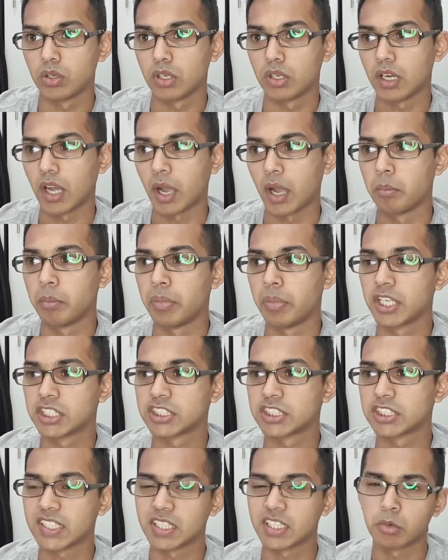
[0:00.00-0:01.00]
I'm
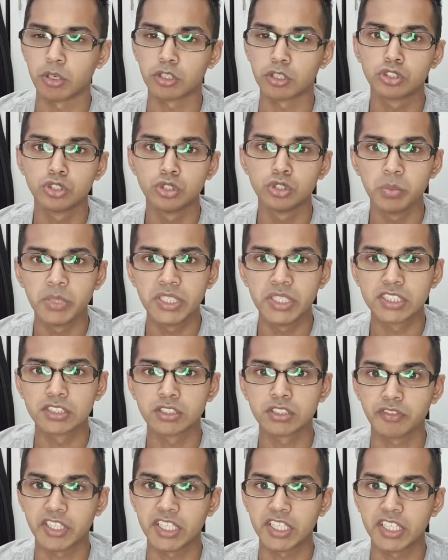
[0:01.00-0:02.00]
purchasing about 2 meters
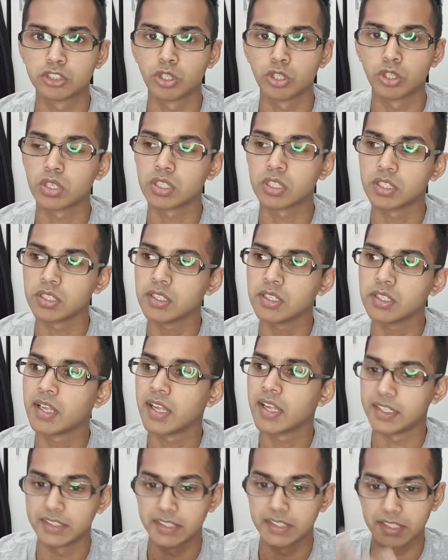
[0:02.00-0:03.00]
of it in total.
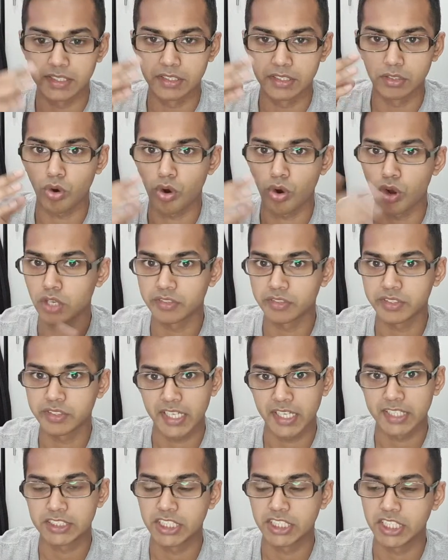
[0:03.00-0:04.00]
Did all of the
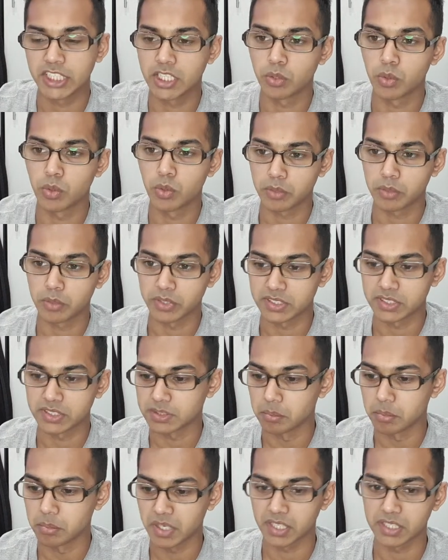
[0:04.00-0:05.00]
exterior work, was the
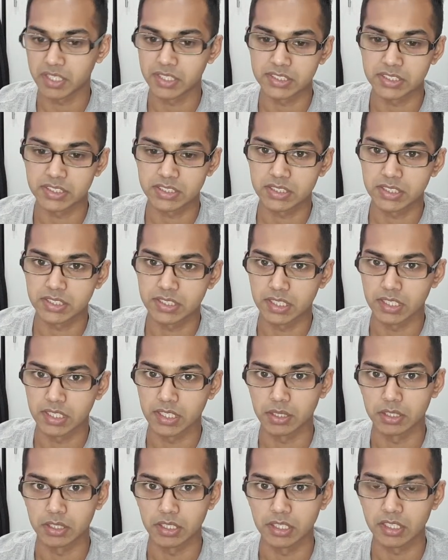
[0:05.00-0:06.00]
mirrors,
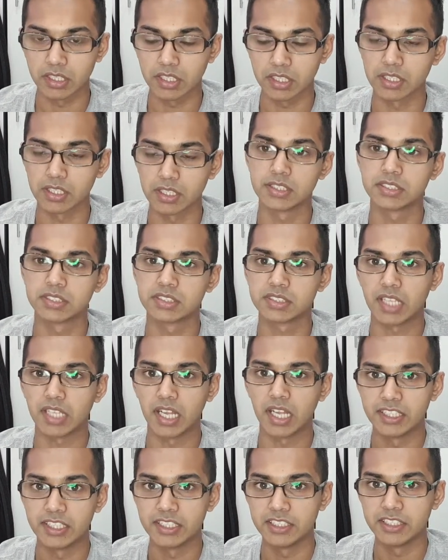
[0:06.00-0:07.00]
the grills. I
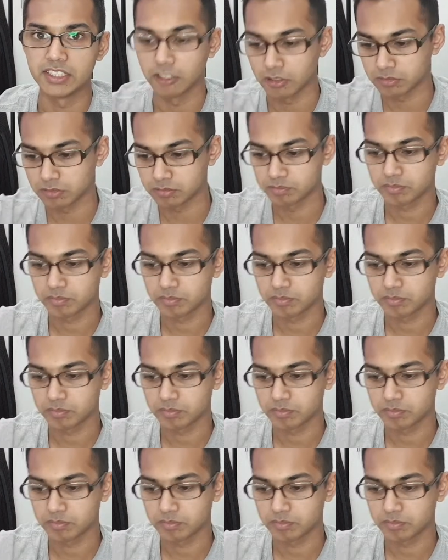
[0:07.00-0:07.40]
did the